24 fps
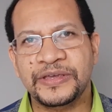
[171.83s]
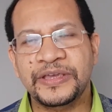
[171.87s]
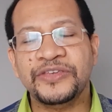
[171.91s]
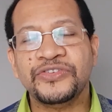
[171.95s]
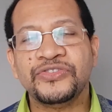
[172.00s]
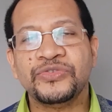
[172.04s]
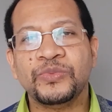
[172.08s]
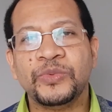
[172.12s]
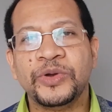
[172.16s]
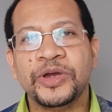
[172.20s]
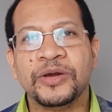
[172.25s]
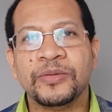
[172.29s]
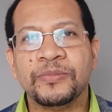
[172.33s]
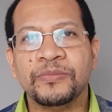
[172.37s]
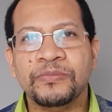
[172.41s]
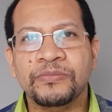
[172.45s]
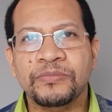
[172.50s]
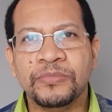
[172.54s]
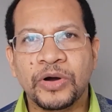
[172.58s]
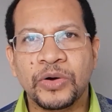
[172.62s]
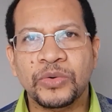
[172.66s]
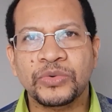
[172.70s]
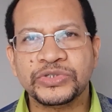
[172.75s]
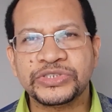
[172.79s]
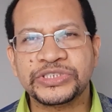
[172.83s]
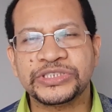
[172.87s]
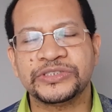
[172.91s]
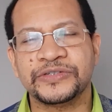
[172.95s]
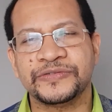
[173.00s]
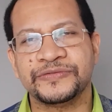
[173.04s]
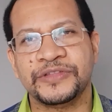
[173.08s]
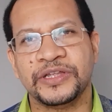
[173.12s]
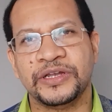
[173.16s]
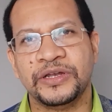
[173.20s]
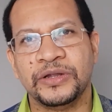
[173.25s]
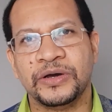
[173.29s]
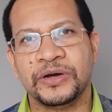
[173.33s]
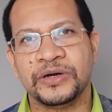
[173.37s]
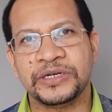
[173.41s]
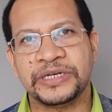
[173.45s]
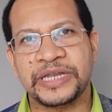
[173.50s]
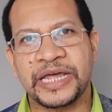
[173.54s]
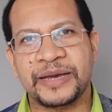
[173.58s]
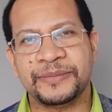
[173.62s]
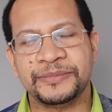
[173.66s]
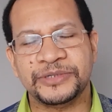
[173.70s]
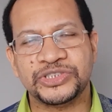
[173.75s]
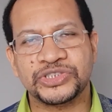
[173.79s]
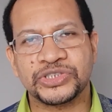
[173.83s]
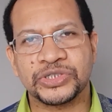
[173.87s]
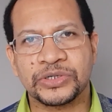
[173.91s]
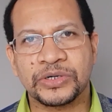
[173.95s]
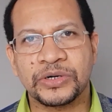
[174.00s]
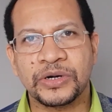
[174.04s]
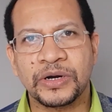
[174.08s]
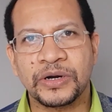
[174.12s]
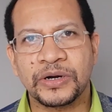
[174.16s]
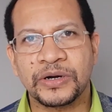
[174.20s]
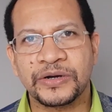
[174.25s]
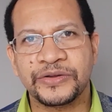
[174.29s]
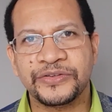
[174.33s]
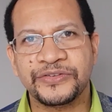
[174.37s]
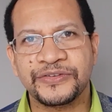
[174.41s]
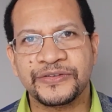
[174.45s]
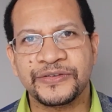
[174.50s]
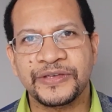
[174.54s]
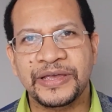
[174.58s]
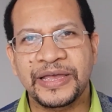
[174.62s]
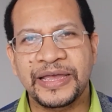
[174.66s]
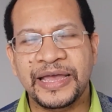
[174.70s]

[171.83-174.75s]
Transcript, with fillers: is where most of the lung damage occurs